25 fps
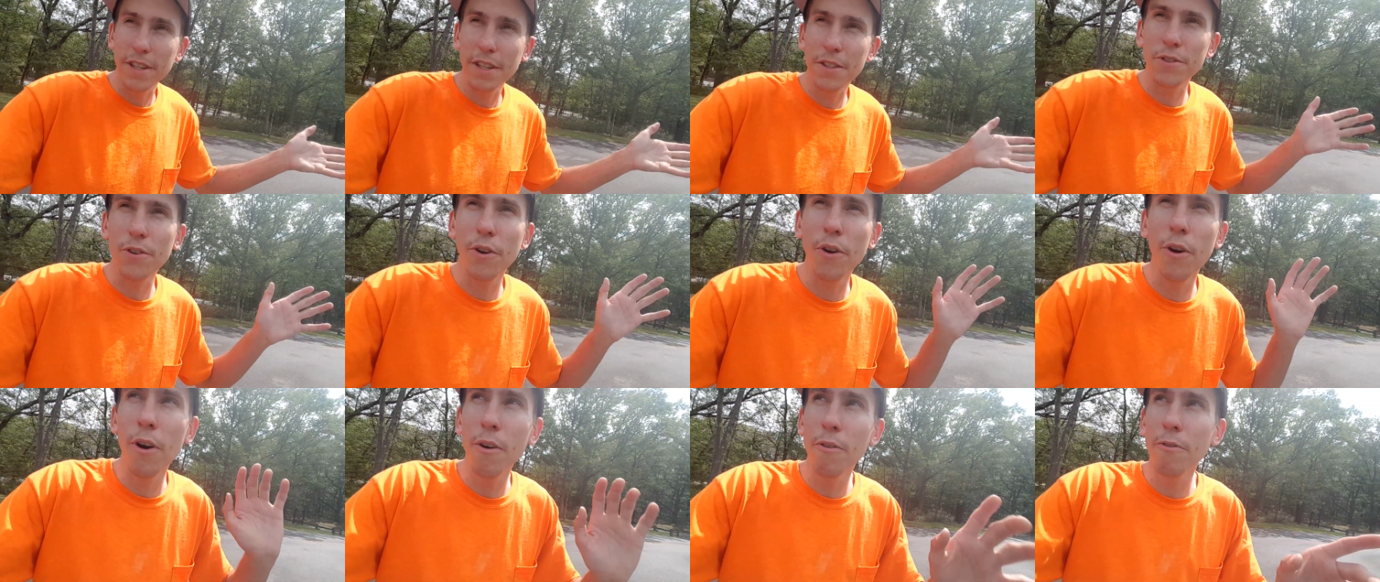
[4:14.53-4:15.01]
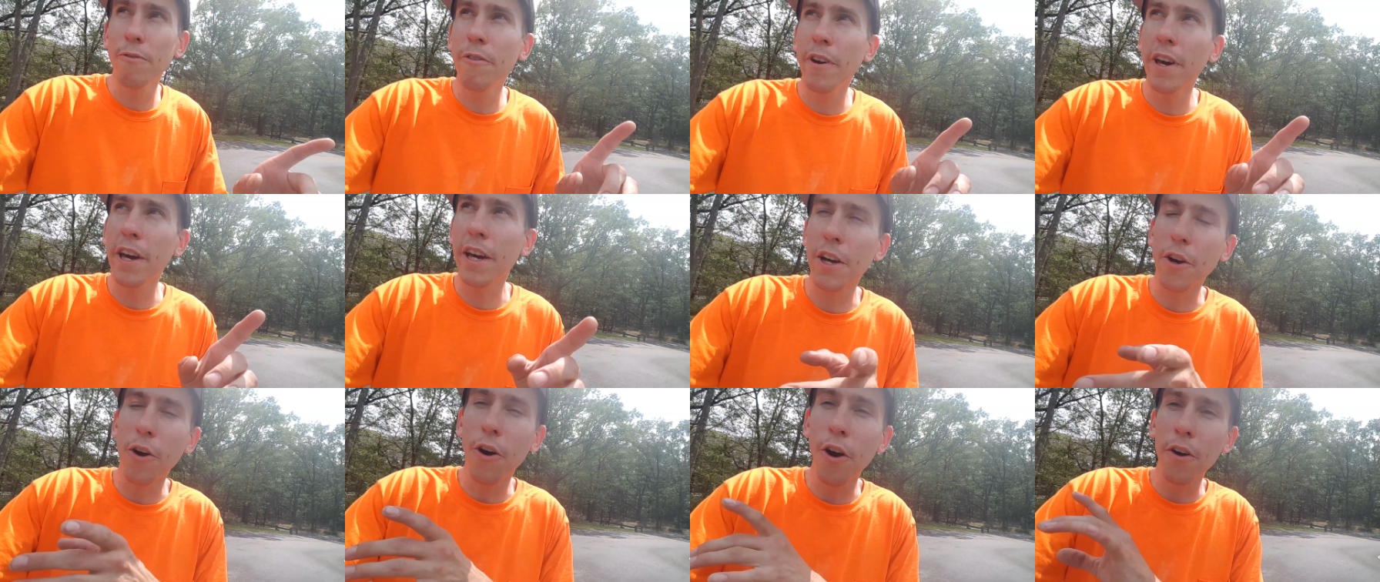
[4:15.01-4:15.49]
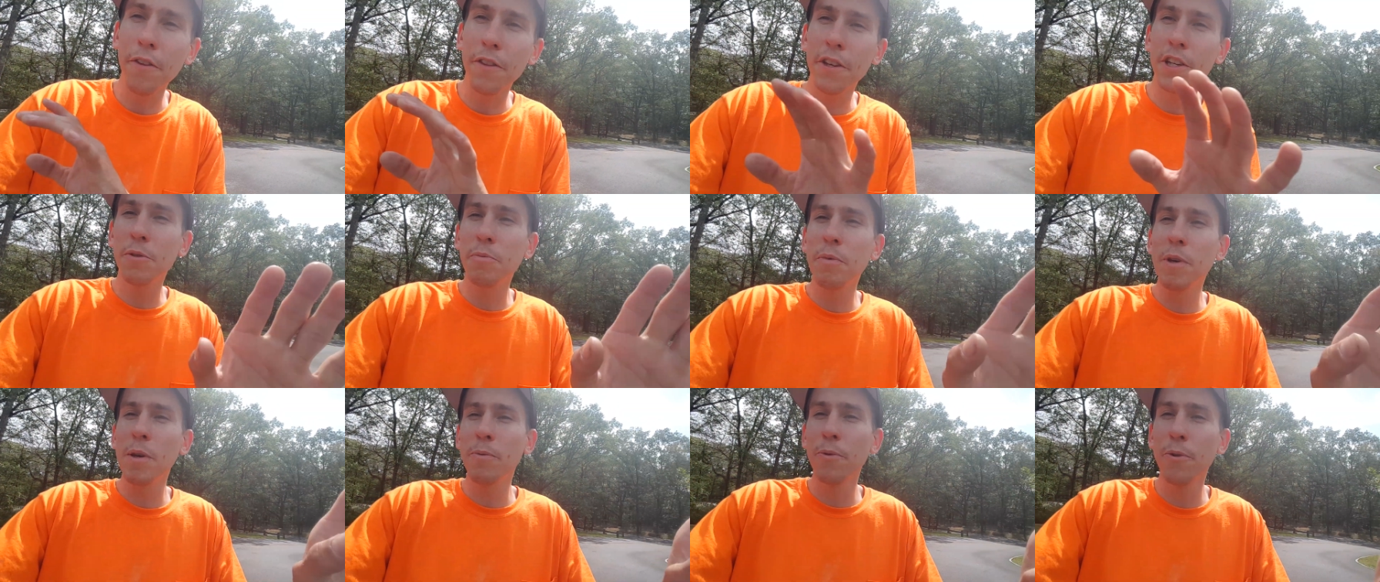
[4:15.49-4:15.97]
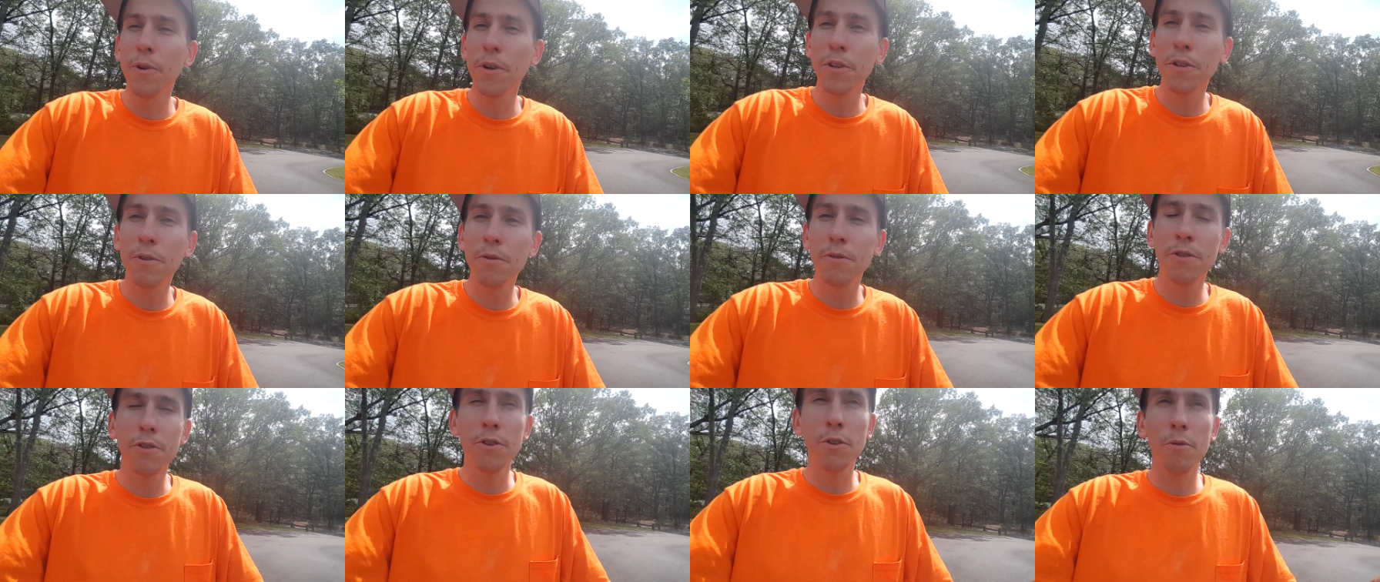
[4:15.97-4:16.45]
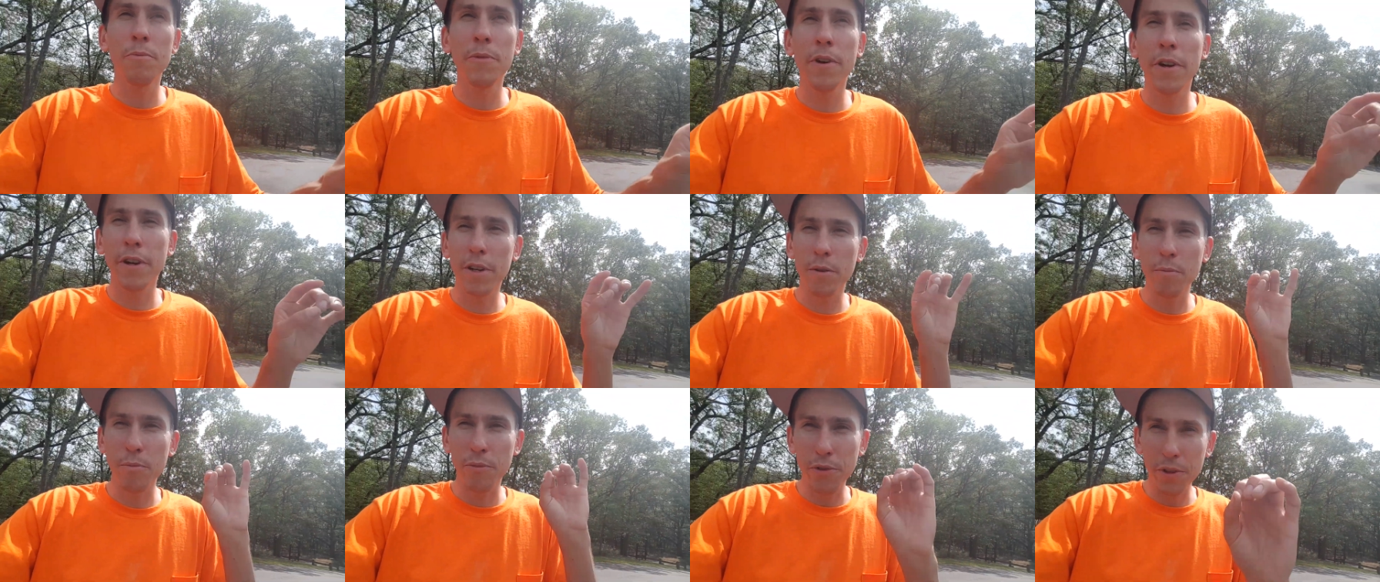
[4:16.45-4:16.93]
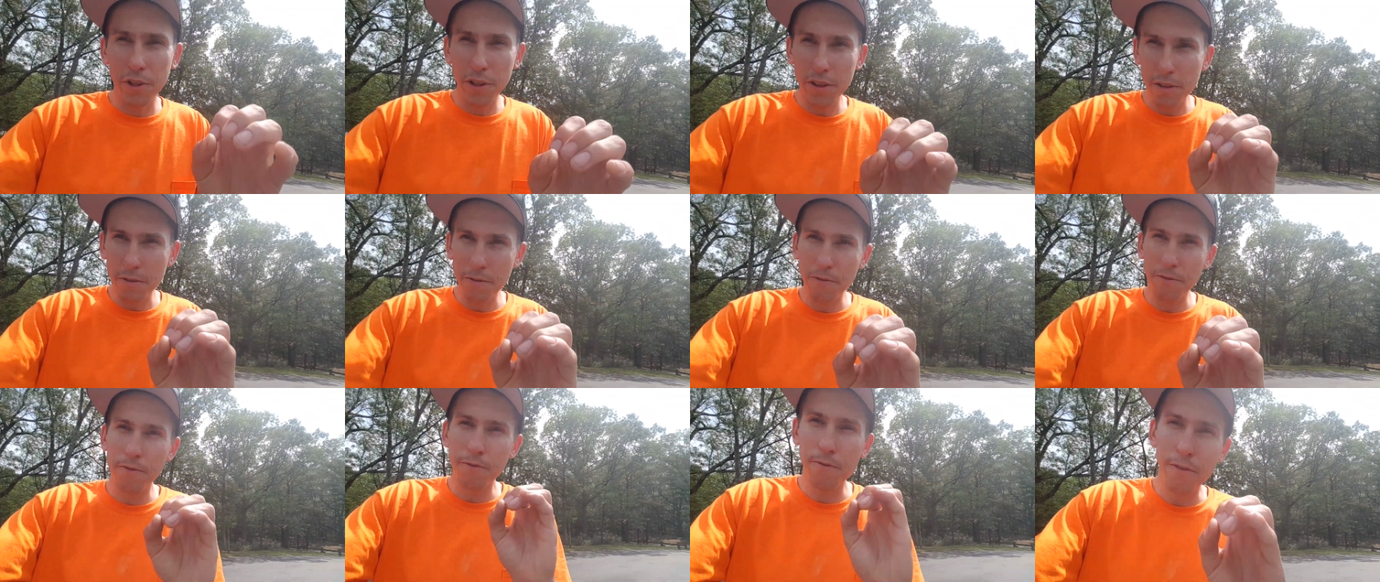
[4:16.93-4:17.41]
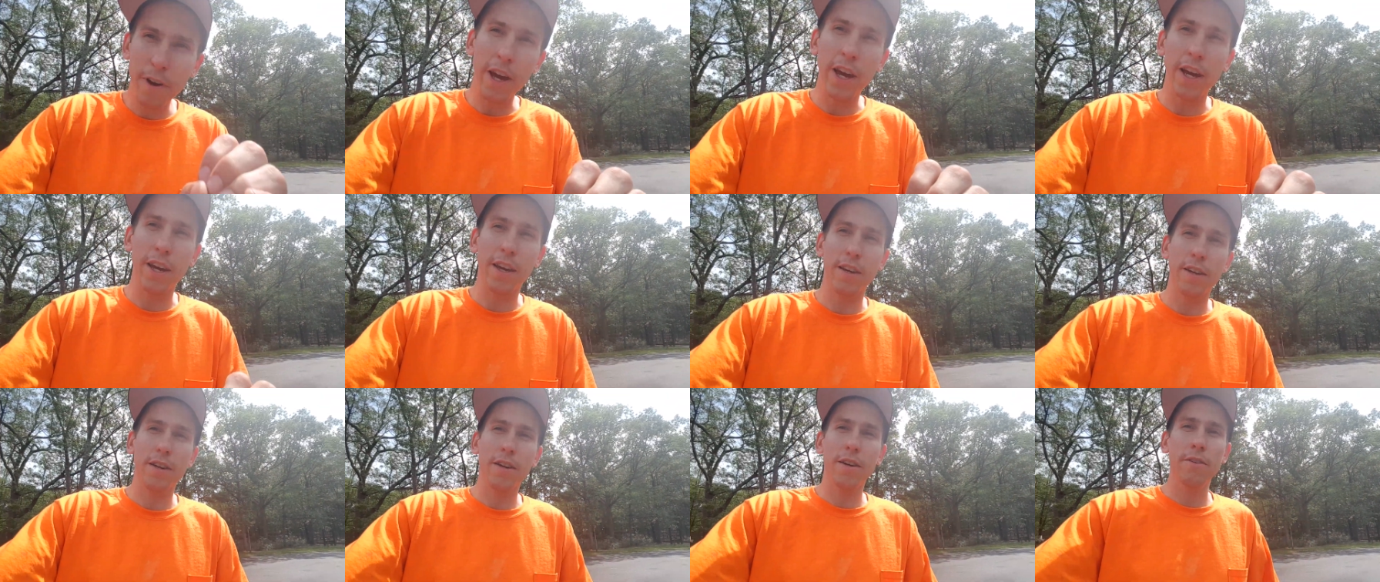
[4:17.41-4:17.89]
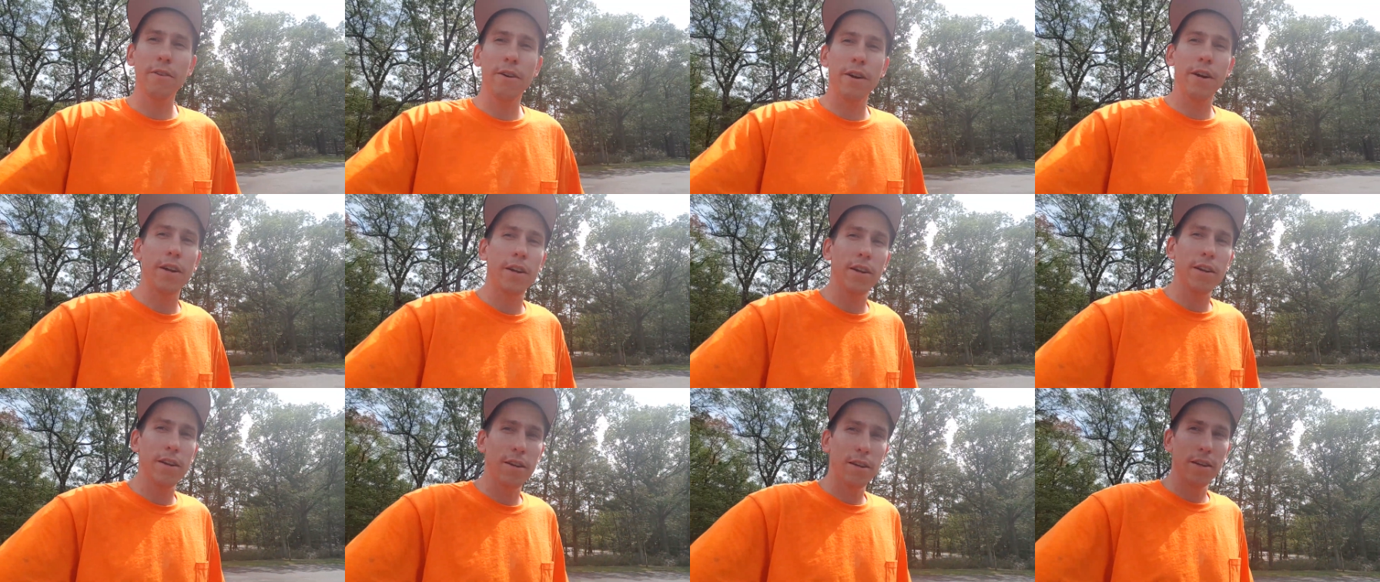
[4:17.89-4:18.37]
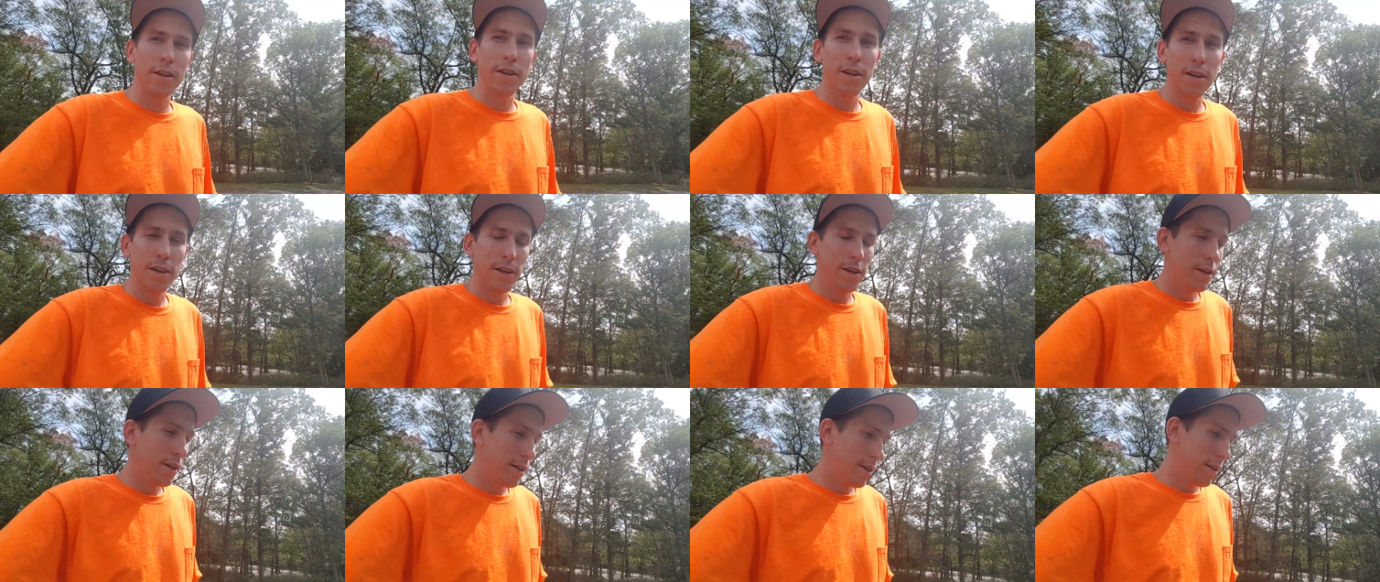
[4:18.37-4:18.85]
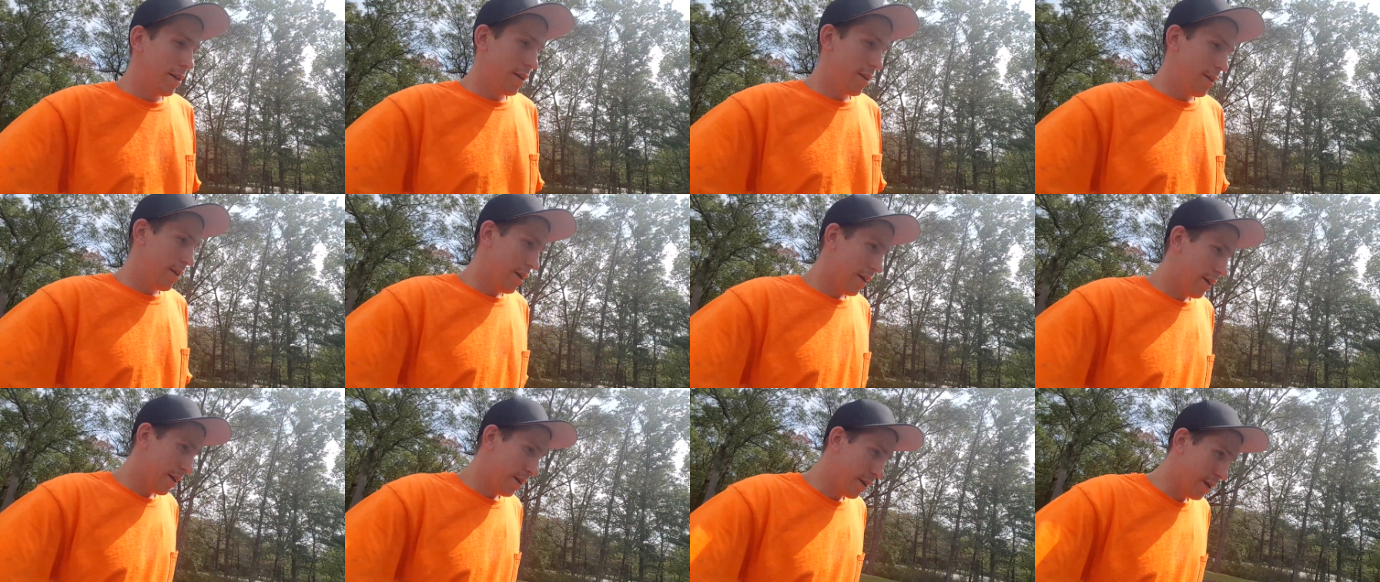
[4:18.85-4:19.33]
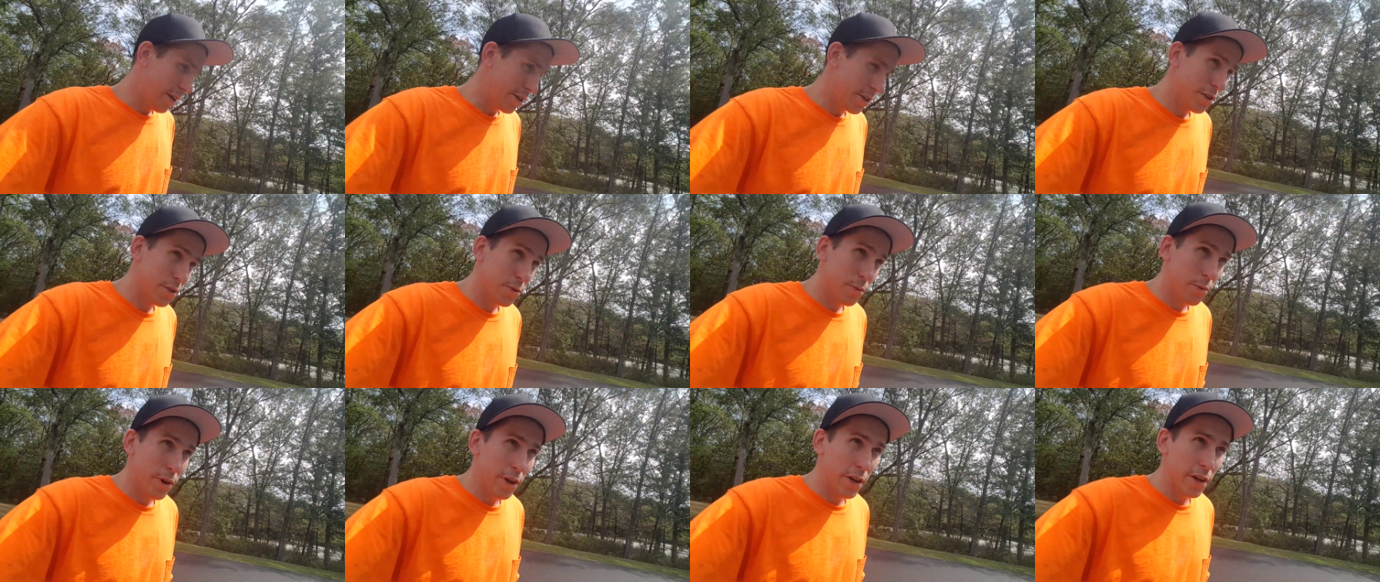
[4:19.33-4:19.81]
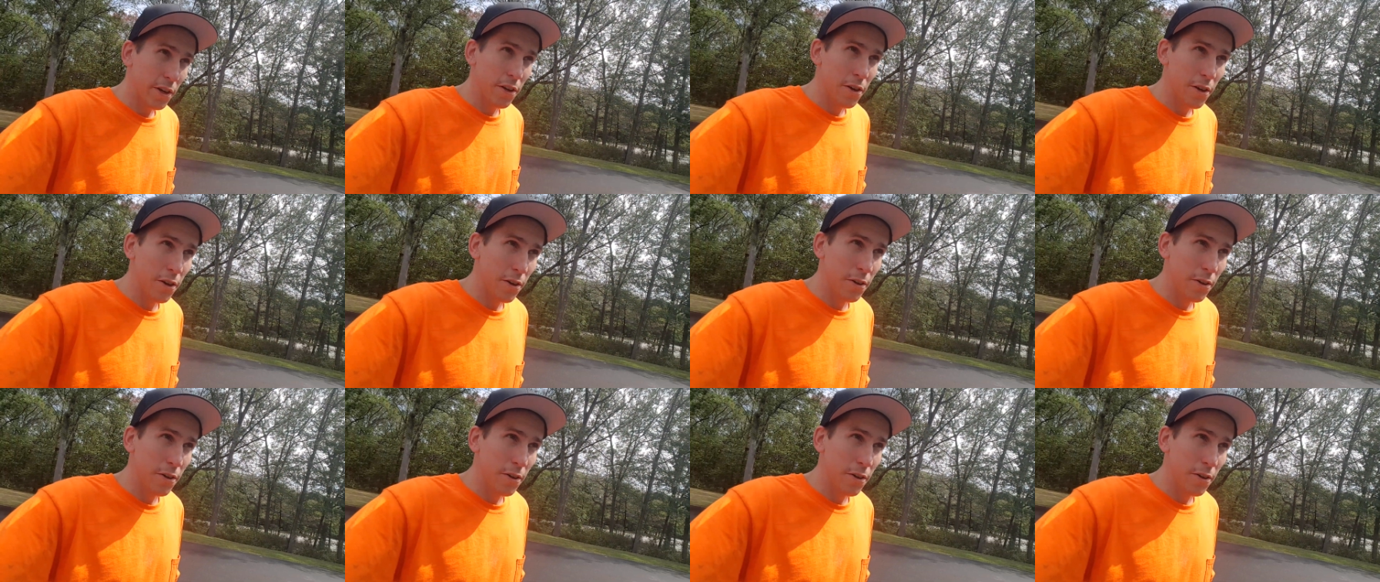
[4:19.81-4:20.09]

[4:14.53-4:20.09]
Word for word: It's all fake. All these people on YouTube, they're completely fake, all right? And I just want